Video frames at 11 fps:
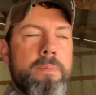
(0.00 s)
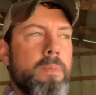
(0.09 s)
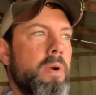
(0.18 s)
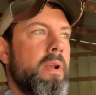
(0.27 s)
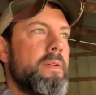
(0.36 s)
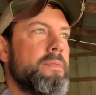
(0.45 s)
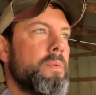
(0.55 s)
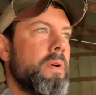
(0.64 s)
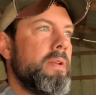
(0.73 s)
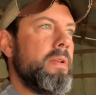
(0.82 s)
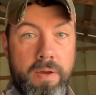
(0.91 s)
morning,
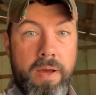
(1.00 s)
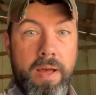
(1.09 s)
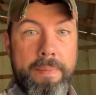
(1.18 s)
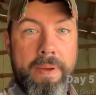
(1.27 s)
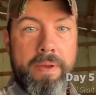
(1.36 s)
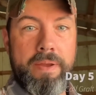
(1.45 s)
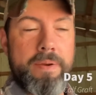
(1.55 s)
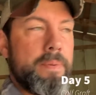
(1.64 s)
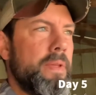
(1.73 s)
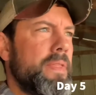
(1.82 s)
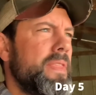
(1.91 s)
everyone. I'm out here
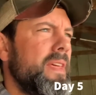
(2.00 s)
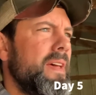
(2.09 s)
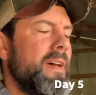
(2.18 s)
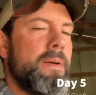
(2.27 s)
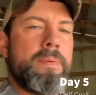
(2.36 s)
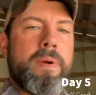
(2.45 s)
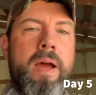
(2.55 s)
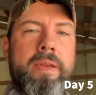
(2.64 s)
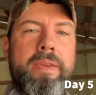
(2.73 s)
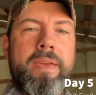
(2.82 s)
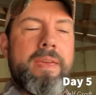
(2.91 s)
with
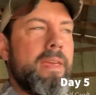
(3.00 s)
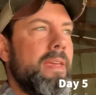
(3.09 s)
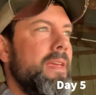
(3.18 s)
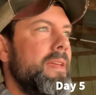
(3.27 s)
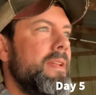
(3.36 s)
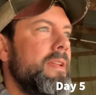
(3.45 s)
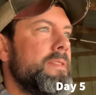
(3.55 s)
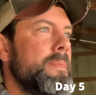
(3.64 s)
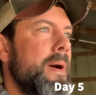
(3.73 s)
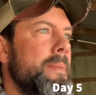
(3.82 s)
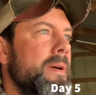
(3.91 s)
Rocket and its
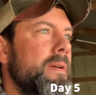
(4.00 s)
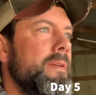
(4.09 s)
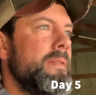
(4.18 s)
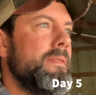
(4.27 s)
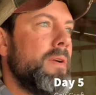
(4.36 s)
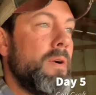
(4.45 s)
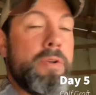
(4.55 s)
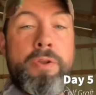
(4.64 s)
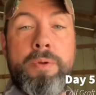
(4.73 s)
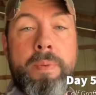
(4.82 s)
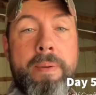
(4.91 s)
mama, or
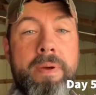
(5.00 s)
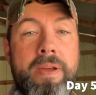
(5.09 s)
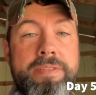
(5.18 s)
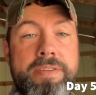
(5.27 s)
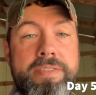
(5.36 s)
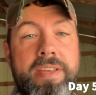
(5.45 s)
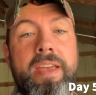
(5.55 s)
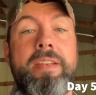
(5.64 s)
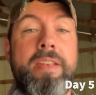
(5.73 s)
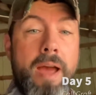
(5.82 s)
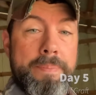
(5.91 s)
new mama, I should say,
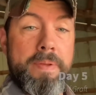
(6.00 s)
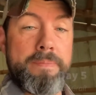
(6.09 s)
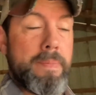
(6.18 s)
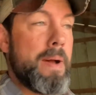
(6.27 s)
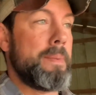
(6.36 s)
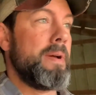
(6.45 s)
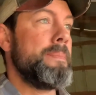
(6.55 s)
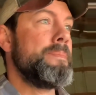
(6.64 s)
adoptive mama.